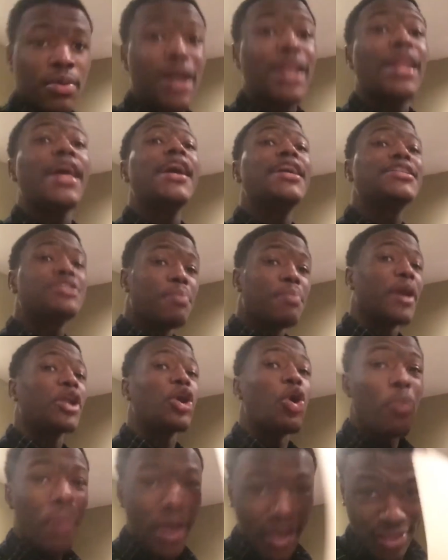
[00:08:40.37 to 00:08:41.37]
Class, I'm about
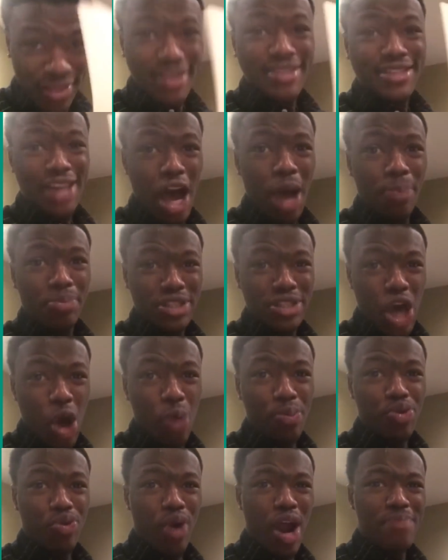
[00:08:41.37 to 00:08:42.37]
to go make these copies.
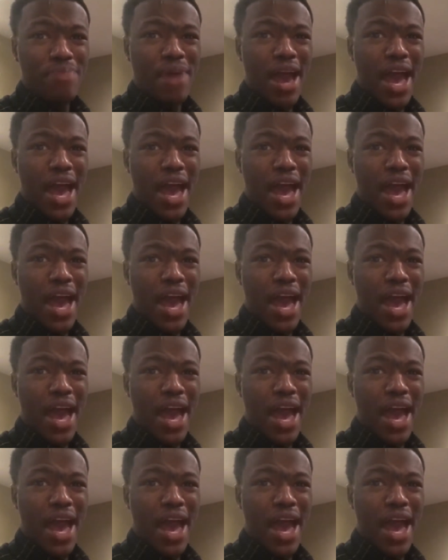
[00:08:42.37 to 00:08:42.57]
I'll be right